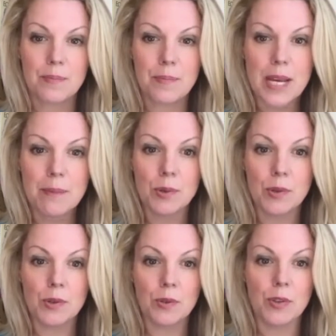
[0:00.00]

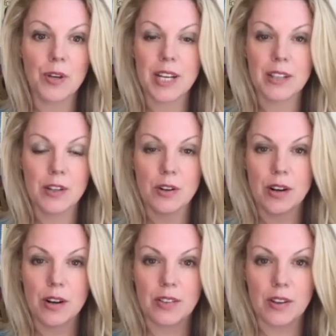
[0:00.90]
people look at
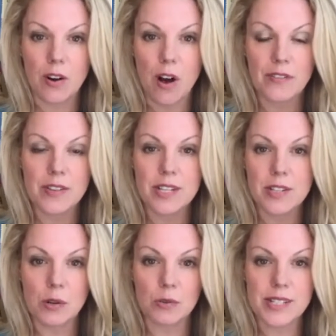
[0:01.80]
their offices
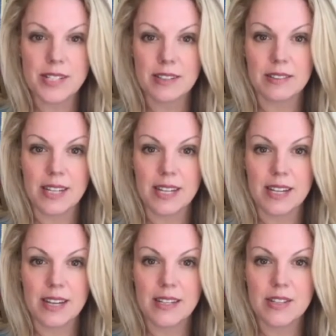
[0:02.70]

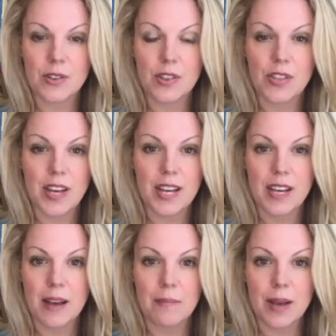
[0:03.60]
holistically so that they can
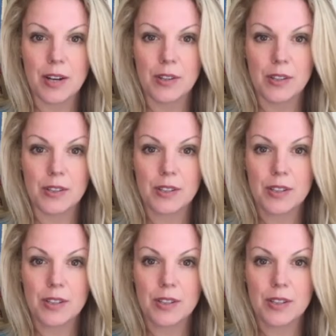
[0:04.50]
get better